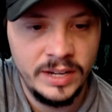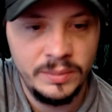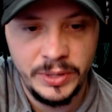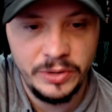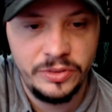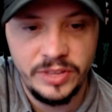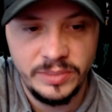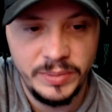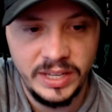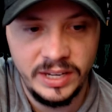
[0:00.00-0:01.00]
both at the
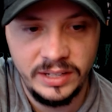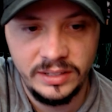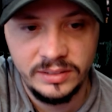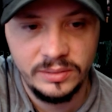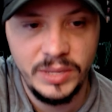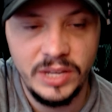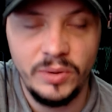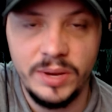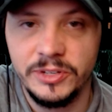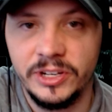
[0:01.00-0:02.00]
beginning, me and
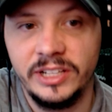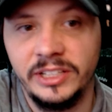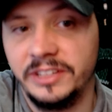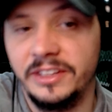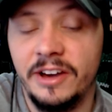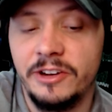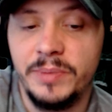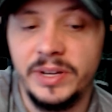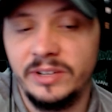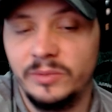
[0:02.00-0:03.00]
Weebs are going to click the auto
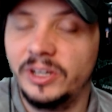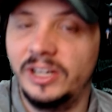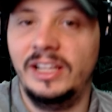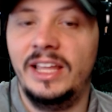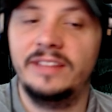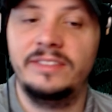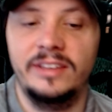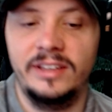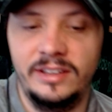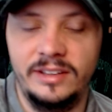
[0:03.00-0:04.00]
button, and we're going to let
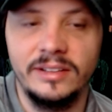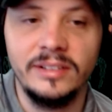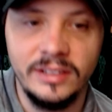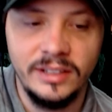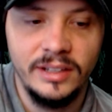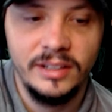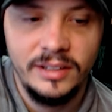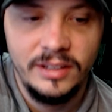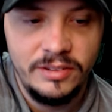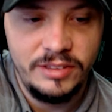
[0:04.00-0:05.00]

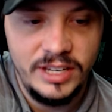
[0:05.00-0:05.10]
the